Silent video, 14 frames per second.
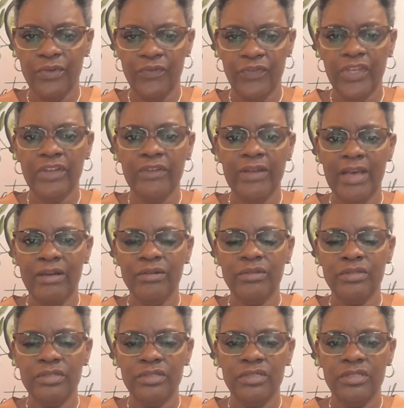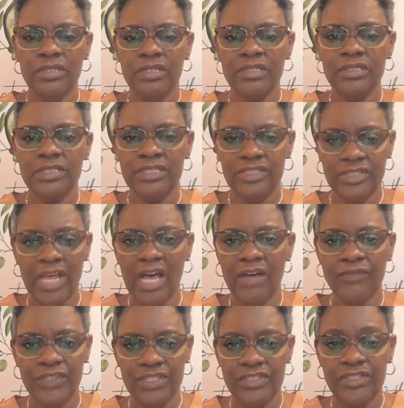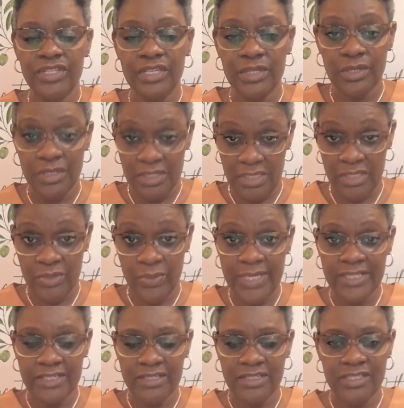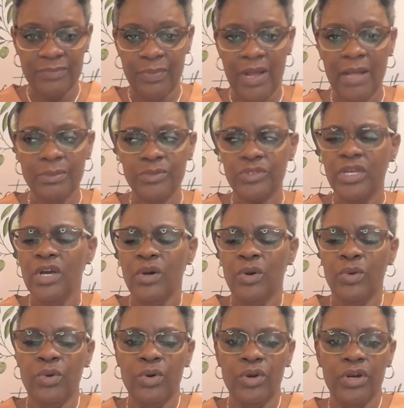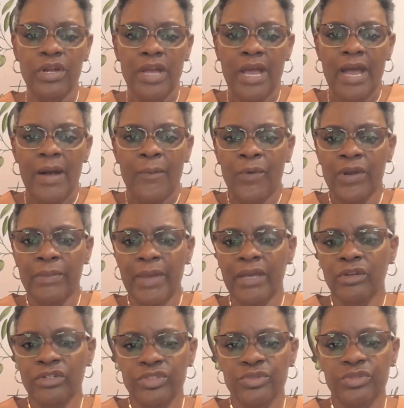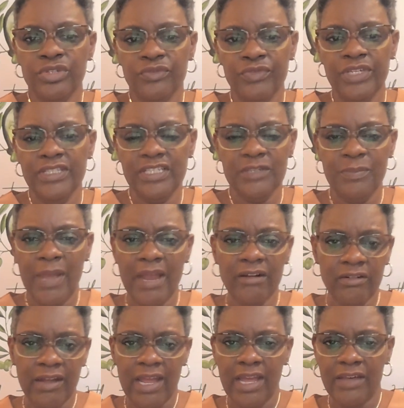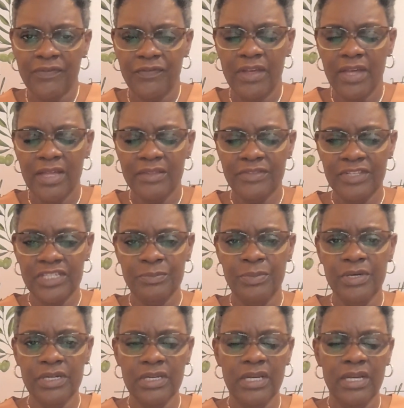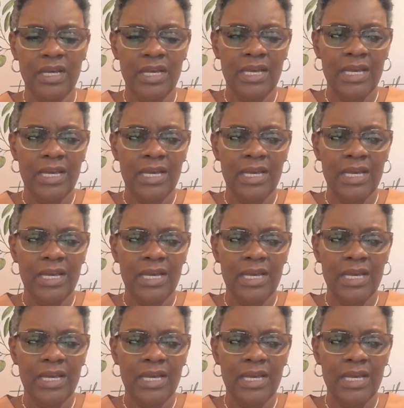figure out, solve these equations, these problems? Or what am I going to do to read this paragraph, this book